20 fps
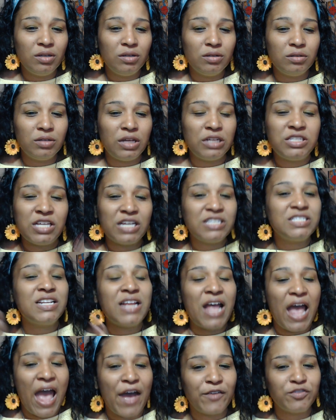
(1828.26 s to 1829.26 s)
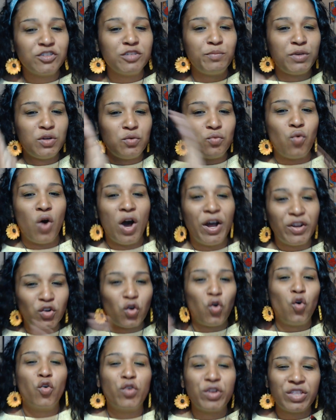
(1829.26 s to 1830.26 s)
It doesn't have to be one
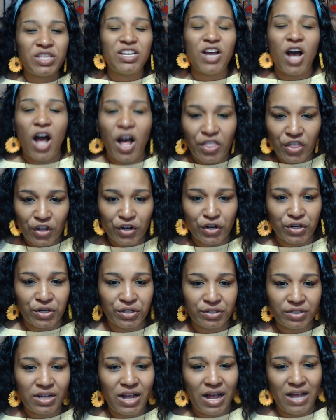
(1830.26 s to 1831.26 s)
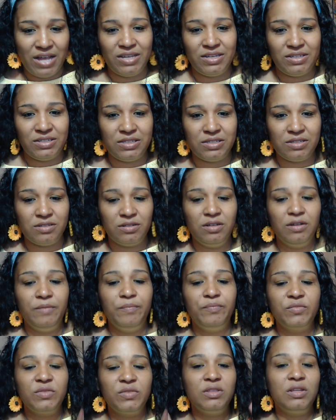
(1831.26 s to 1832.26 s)
or the other, guys.
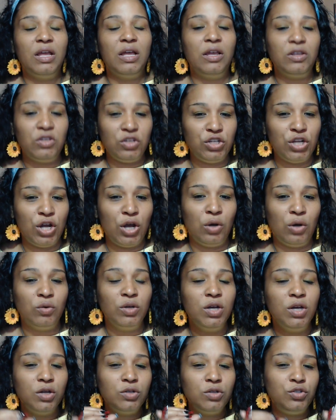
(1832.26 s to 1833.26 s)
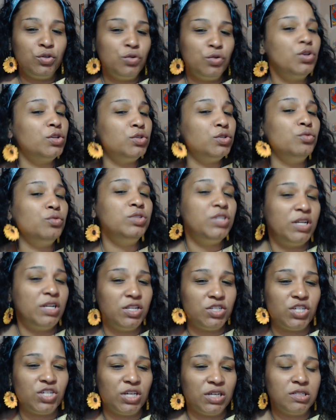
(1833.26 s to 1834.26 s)
Do your due
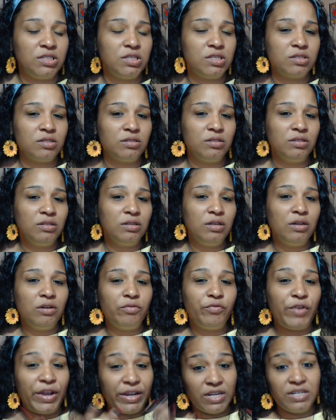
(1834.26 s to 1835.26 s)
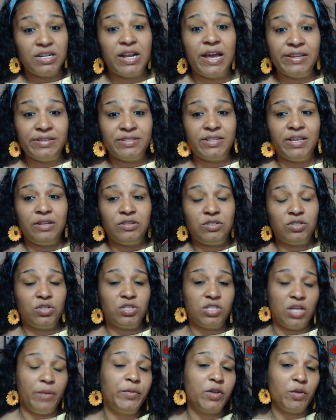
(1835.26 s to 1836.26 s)
diligence. Recognize that to
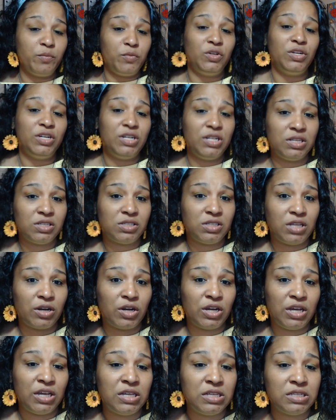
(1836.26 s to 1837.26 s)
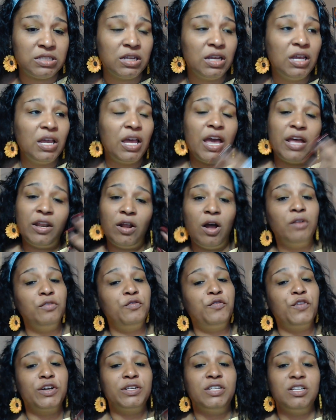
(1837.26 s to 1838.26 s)
some communities there is an
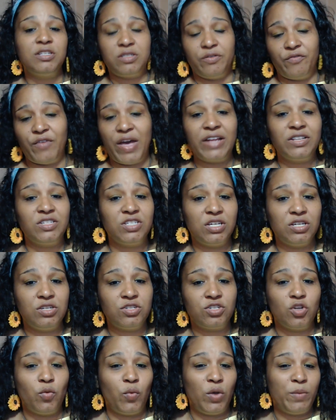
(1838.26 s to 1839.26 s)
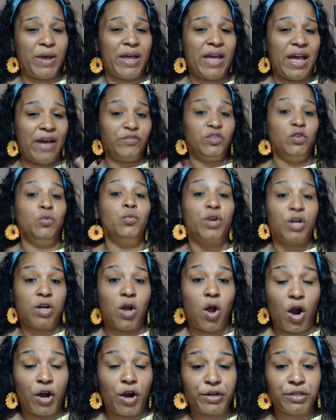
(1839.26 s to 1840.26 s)
unfair disadvantage, so we might have to work
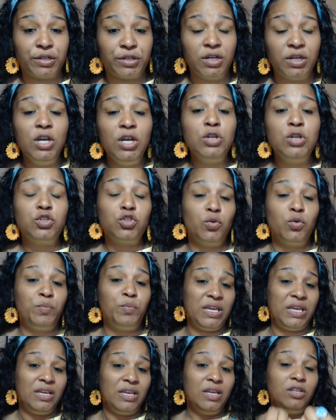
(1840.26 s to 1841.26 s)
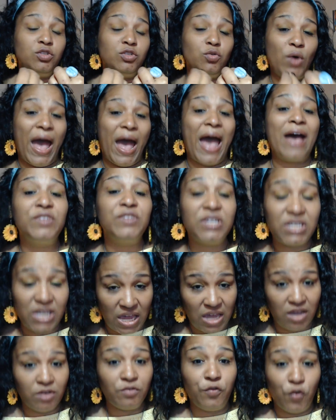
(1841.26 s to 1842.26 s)
harder to
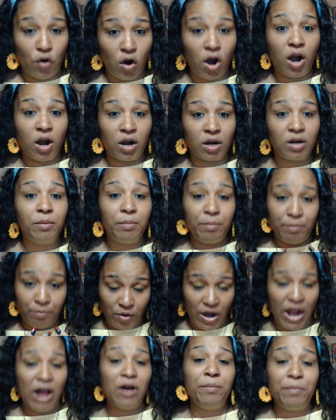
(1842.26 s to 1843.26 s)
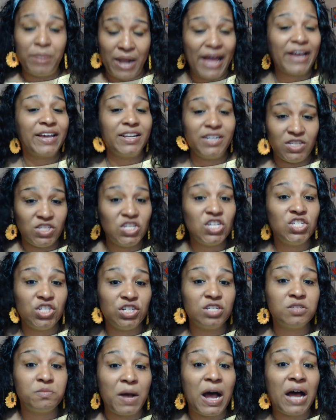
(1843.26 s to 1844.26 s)
advocate for our brown, black, and
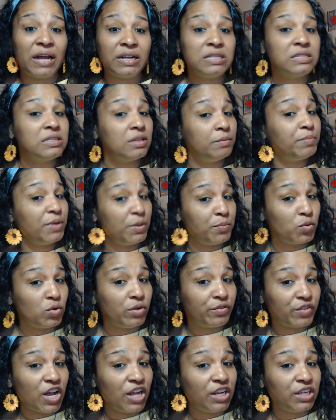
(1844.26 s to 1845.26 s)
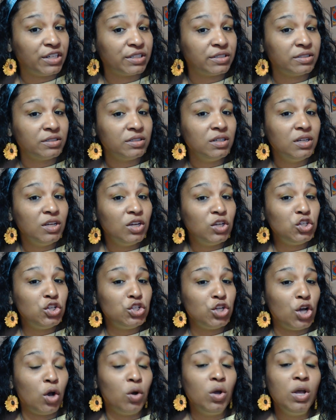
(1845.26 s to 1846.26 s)
indigenous bodies and people of color.
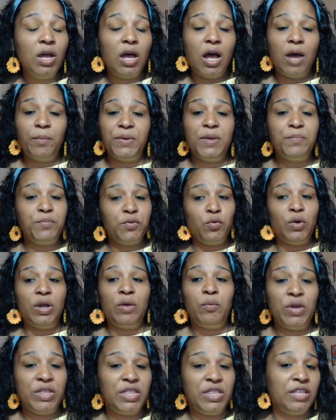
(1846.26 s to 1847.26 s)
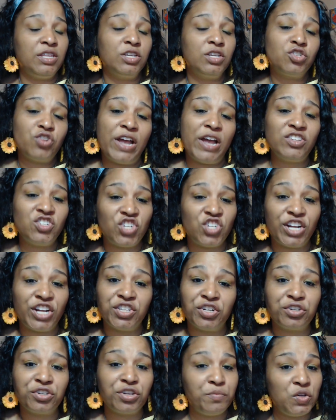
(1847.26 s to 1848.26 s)
People within the
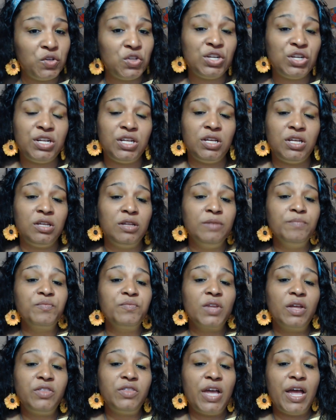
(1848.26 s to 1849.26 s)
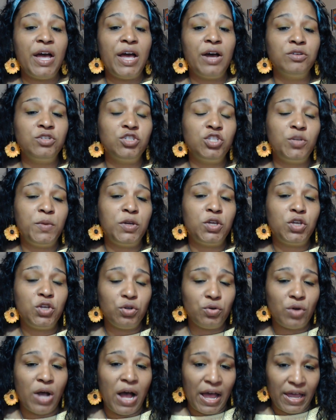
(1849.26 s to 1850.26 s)
transgender community, the
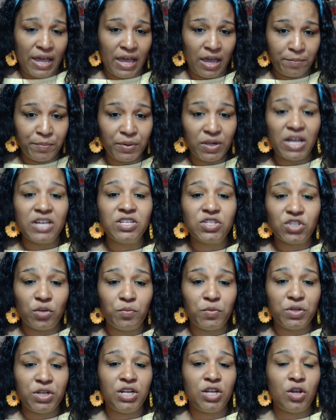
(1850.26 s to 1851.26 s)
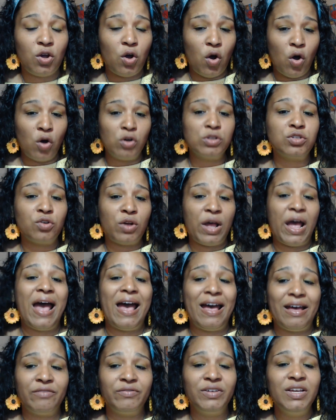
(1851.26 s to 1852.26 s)
LGBTQIA plus community also
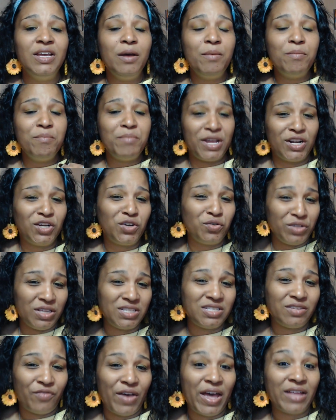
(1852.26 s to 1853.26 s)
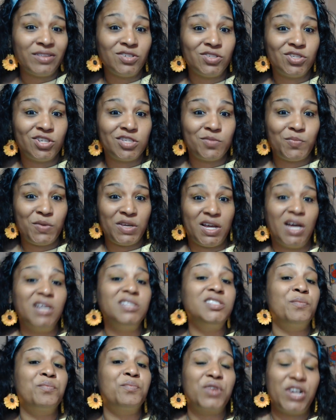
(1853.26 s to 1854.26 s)
have medical disadvantages
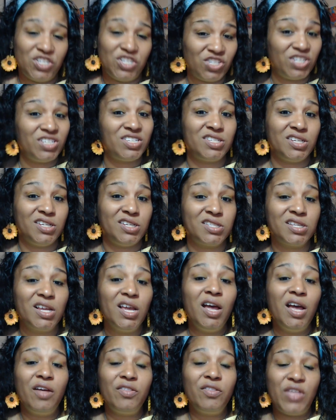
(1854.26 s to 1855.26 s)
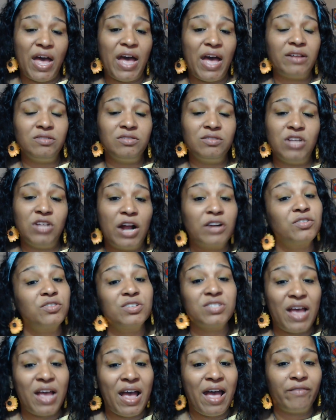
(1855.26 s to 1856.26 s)
because of prejudices that
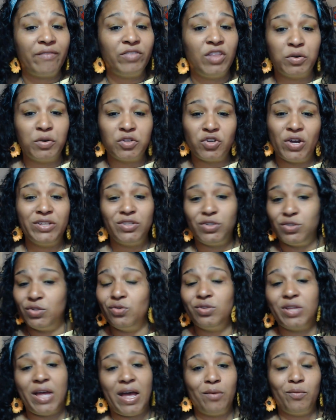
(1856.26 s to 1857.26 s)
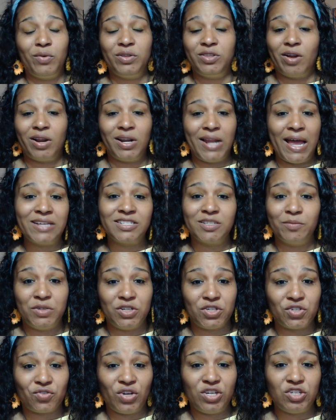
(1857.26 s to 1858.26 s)
doctors have. They were trying to do that with our last
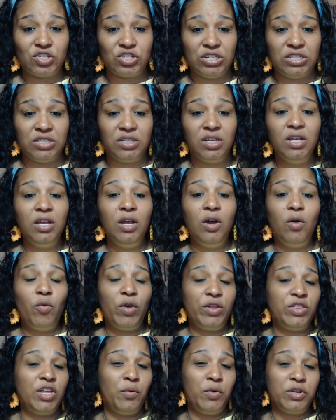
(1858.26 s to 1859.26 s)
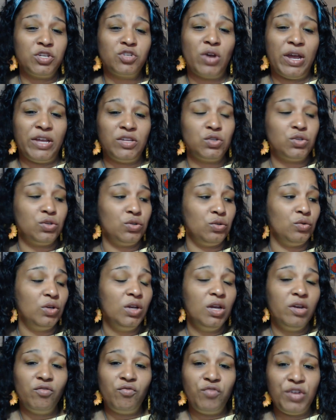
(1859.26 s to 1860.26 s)
administration, where they were trying to
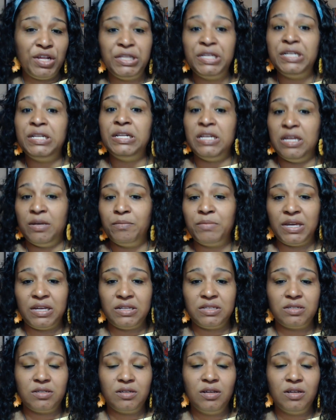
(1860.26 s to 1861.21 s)
really limit